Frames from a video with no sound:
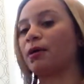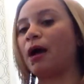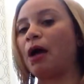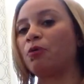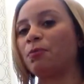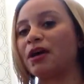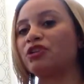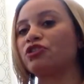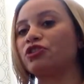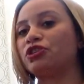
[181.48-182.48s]
I will
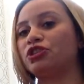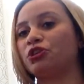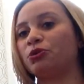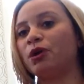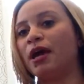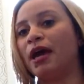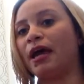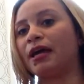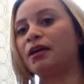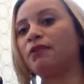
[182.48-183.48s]
measure the two
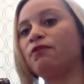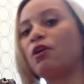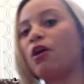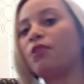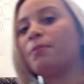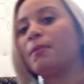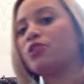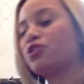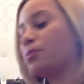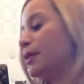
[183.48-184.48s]
and give y'all the
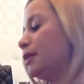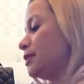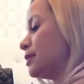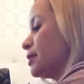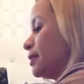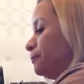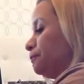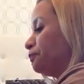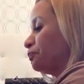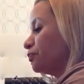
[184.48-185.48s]
measurements.
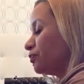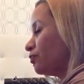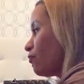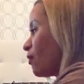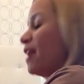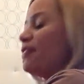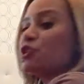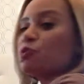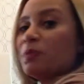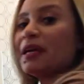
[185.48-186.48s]
And
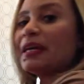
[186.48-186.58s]
this will be in